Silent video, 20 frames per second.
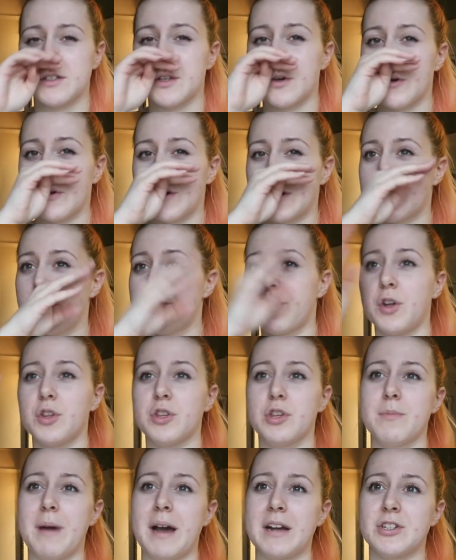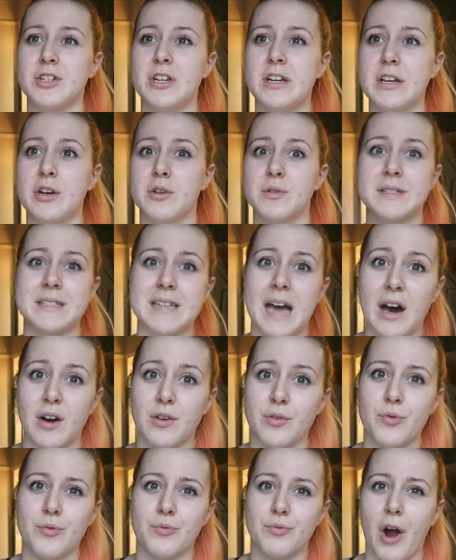So the volume actually goes
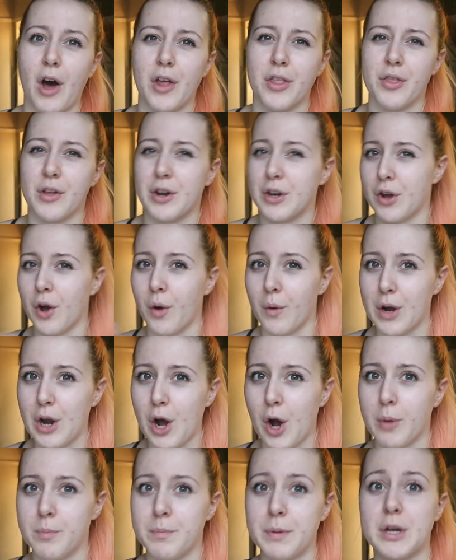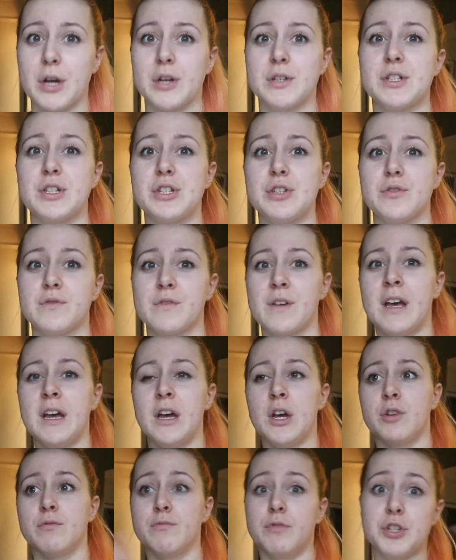down rather than going up, because you've
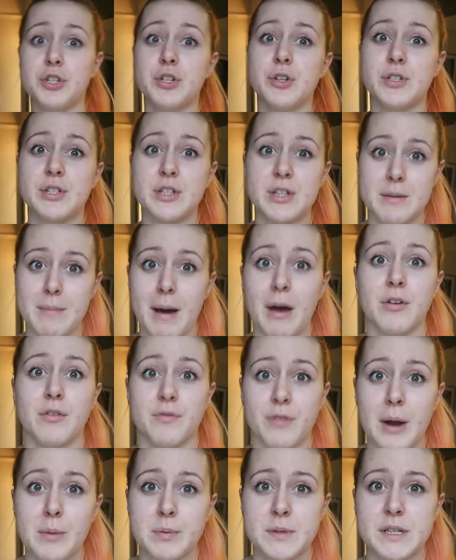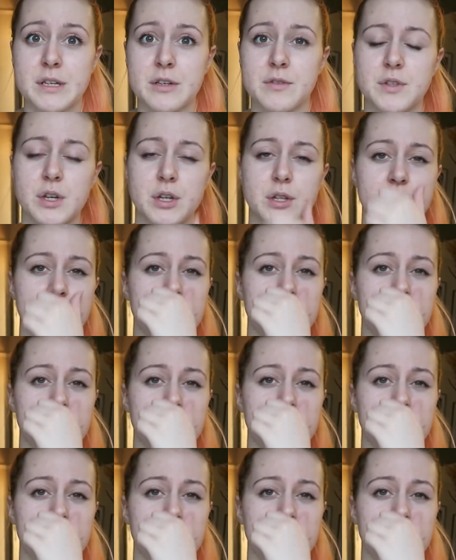reduced the amount of reps that you've done.